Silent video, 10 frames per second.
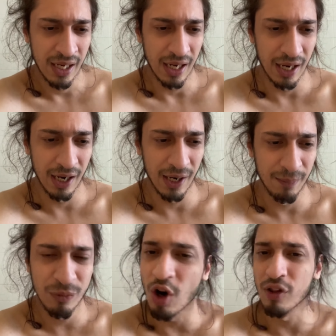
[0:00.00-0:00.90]

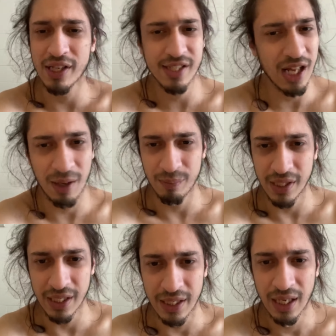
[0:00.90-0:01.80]
Uh, no, that's not
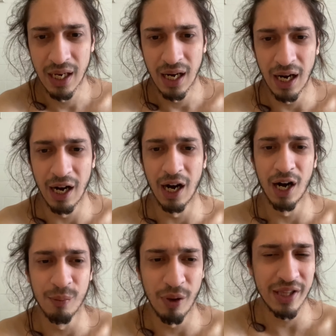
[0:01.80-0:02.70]
me.
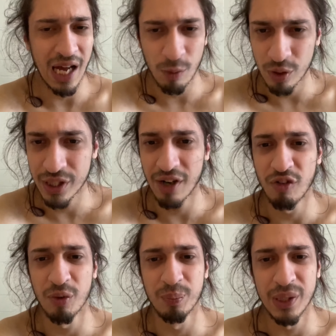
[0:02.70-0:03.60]
Um, and that will
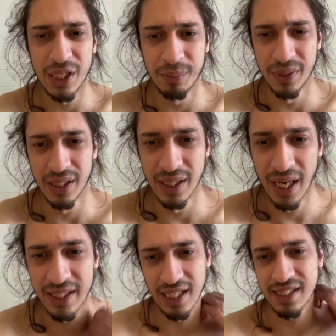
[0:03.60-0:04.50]
never be me.
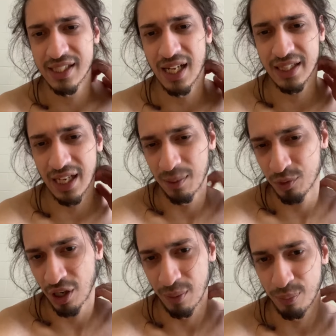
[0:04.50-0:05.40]
And that's not that I'm
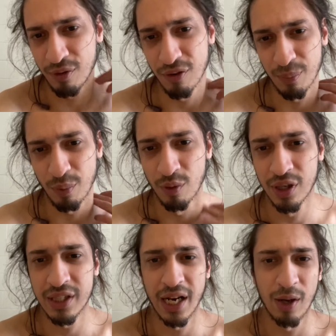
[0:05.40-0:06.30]
trying to prove a
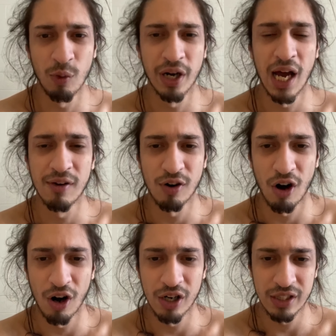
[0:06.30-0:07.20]
point that I want to have a
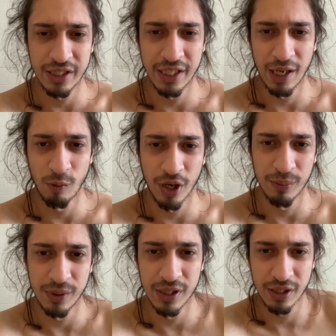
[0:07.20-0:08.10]
Harley and I want
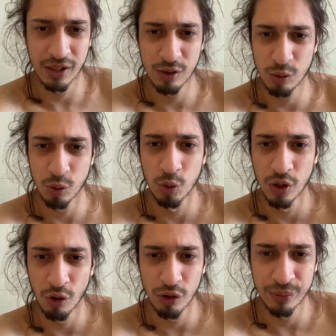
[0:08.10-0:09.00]
to be the
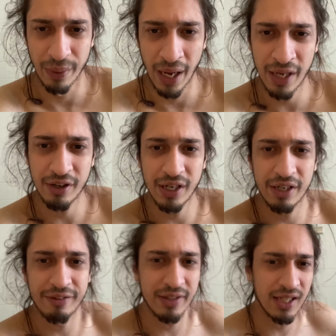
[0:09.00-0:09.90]
cool old man or
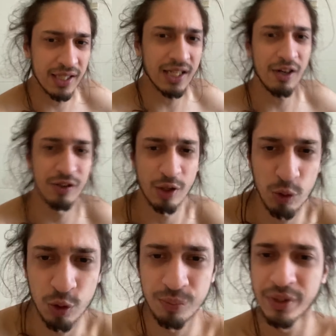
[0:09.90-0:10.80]
anything like that or the
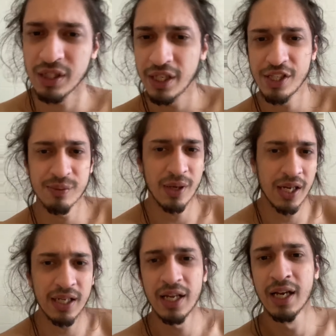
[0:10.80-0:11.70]
cool middle aged
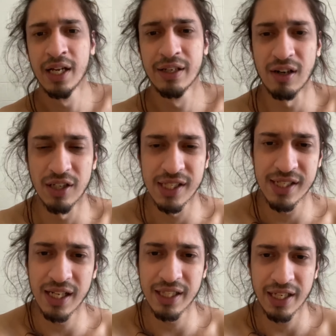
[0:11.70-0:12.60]
man. No,
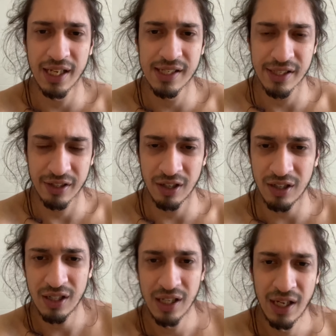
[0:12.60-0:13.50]
that's not the case at
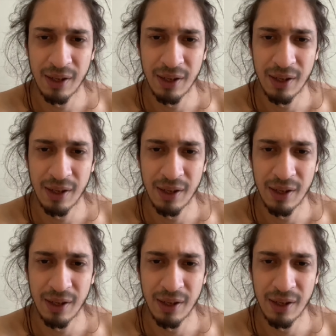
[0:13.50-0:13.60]
all.